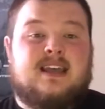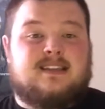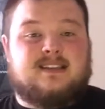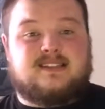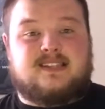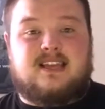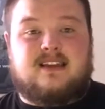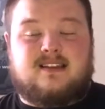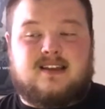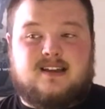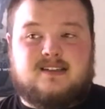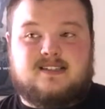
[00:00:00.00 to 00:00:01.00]
The
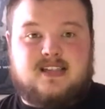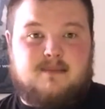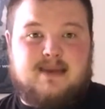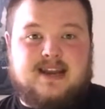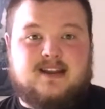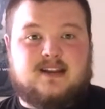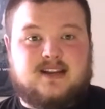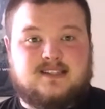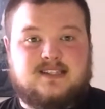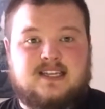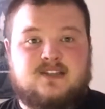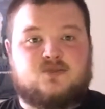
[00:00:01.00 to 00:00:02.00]
cinematic
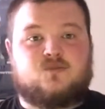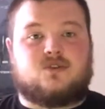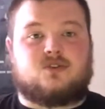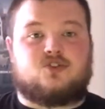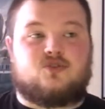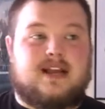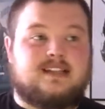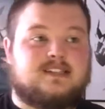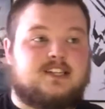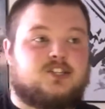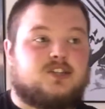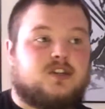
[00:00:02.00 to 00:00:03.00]
cutscenes will
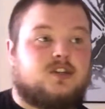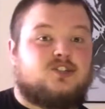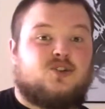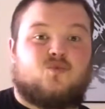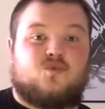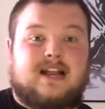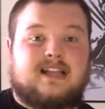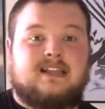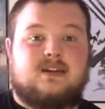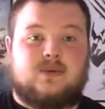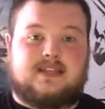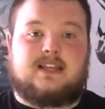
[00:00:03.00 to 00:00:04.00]
transition directly
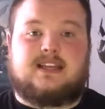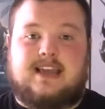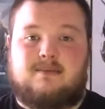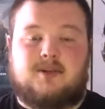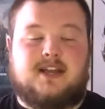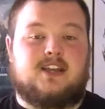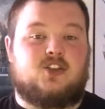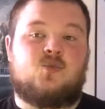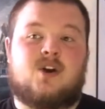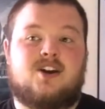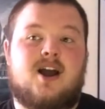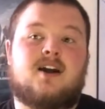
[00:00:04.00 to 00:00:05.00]
with the gameplay. You
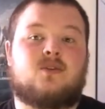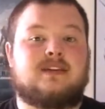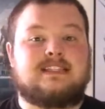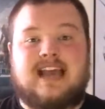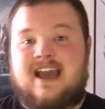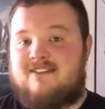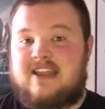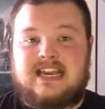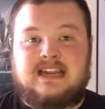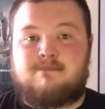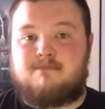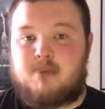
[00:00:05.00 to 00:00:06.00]
are not going to have
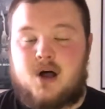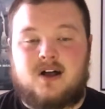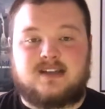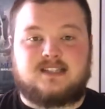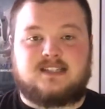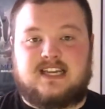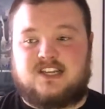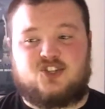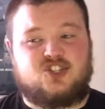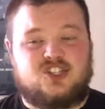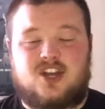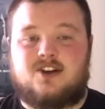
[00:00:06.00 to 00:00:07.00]
any pauses, any
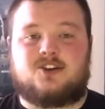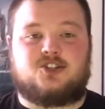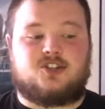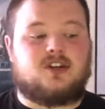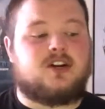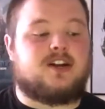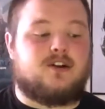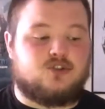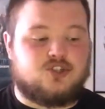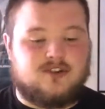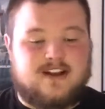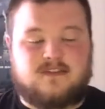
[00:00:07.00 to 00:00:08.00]
stutters. You're going to go
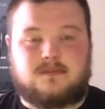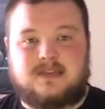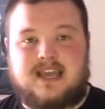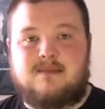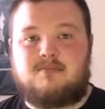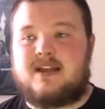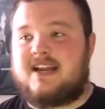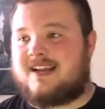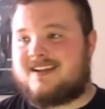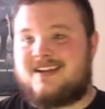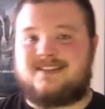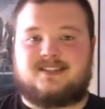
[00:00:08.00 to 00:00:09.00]
straight from gameplay to
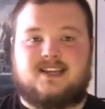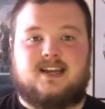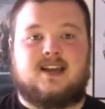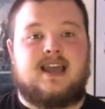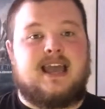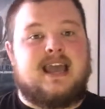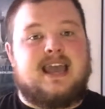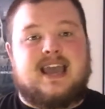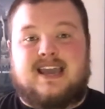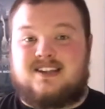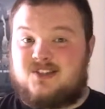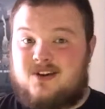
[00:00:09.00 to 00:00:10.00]
cutscene,
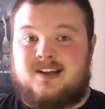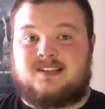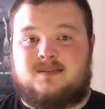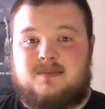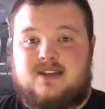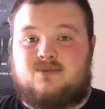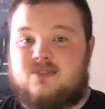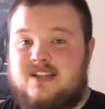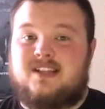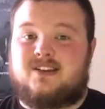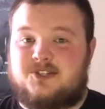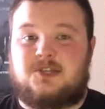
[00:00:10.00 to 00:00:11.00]
and it's awesome. It really
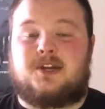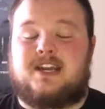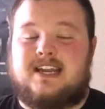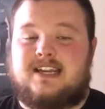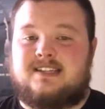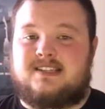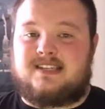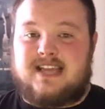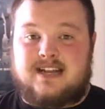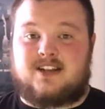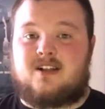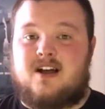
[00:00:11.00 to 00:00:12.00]
looks good, and it is a
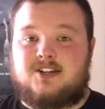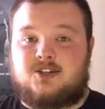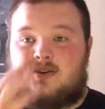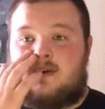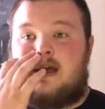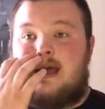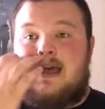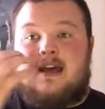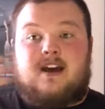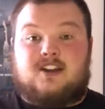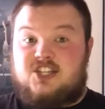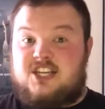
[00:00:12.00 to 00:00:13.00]
technological
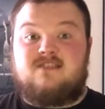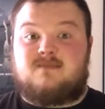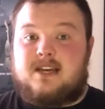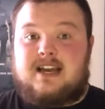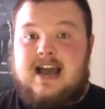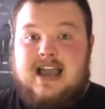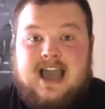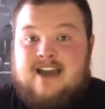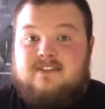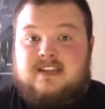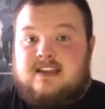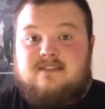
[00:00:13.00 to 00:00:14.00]
achievement. I have
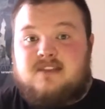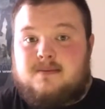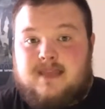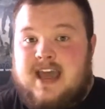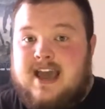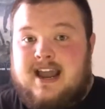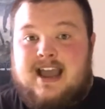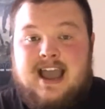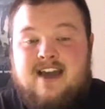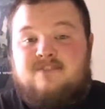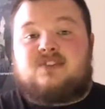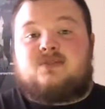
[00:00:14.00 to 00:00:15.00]
to give them that. I
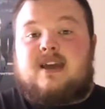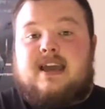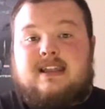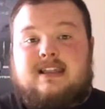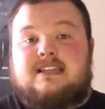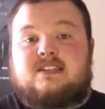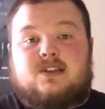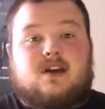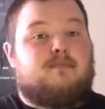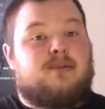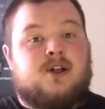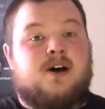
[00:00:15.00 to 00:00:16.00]
have to at least
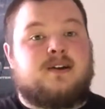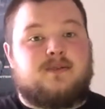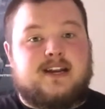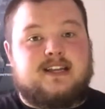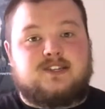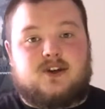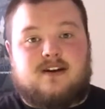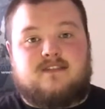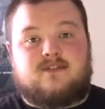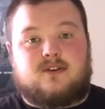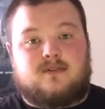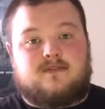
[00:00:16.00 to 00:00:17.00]
applaud ReviewIt
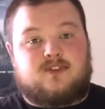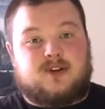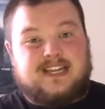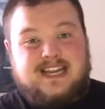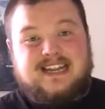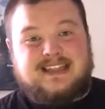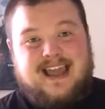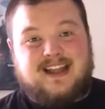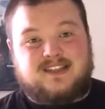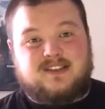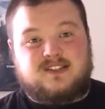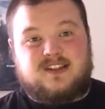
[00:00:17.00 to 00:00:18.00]
for getting that
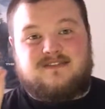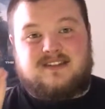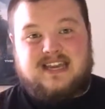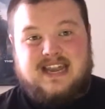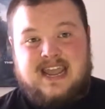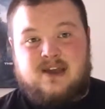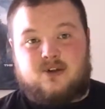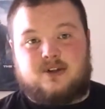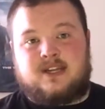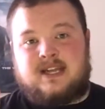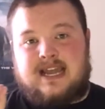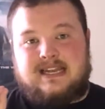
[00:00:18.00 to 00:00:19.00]
stuff nailed
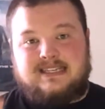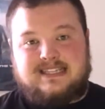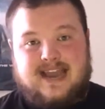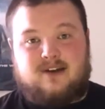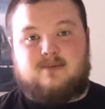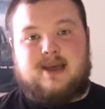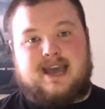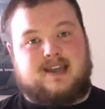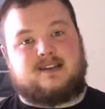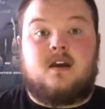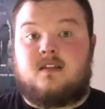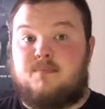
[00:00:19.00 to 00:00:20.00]
and down pat.
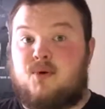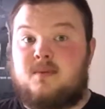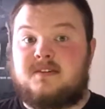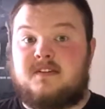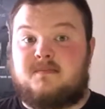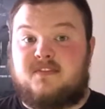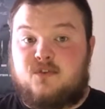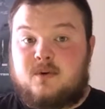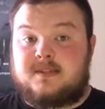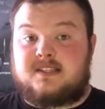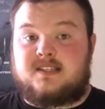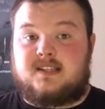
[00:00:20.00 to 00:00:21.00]
The
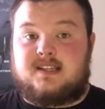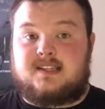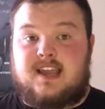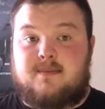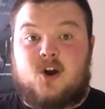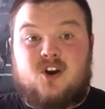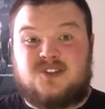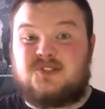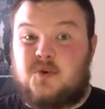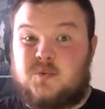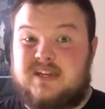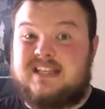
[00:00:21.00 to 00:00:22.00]
performances in this game are also
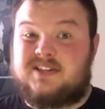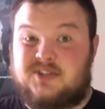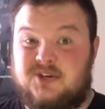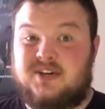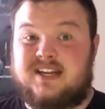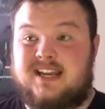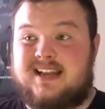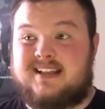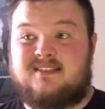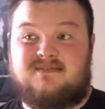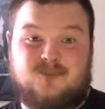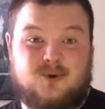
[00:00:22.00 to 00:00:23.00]
really good, like
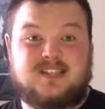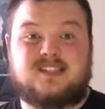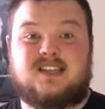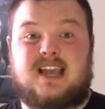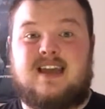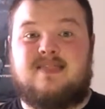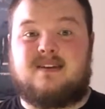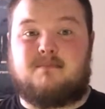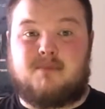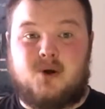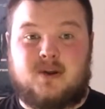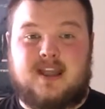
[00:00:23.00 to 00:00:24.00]
the voice and the
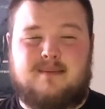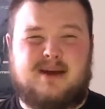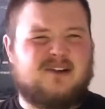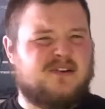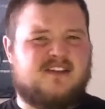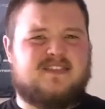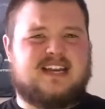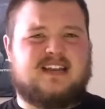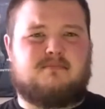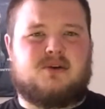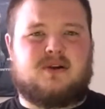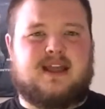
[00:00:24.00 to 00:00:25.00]
mocap. I don't know if they
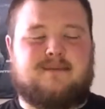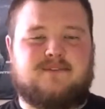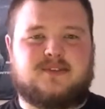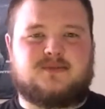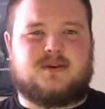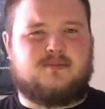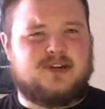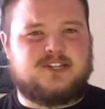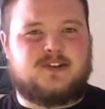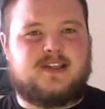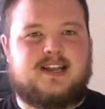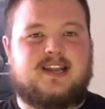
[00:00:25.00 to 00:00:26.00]
did mocap for this one. I'm pretty
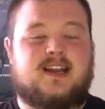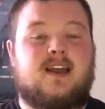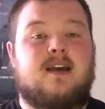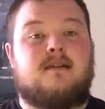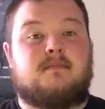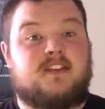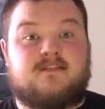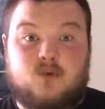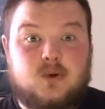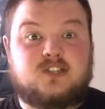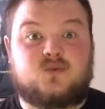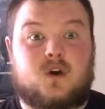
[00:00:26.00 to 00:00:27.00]
sure they did, but the
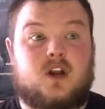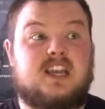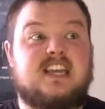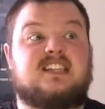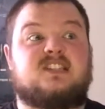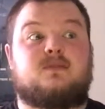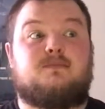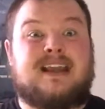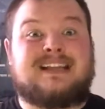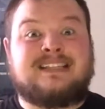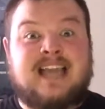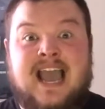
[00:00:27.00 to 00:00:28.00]
voice work is
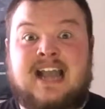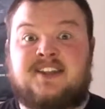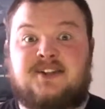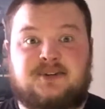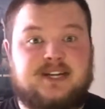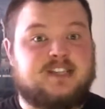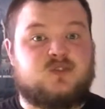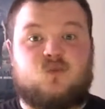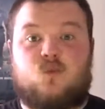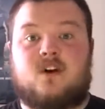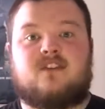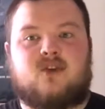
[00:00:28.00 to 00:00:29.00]
spectacular. It's
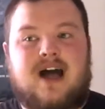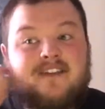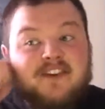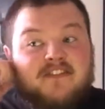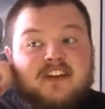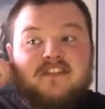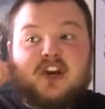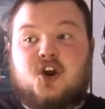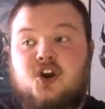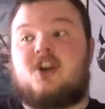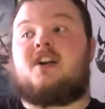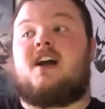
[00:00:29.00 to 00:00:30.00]
wonderful. I've never even
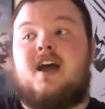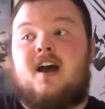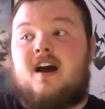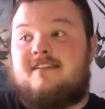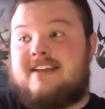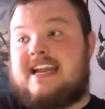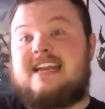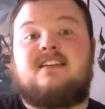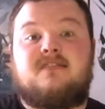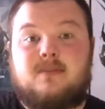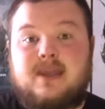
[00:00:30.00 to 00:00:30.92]
heard of any of the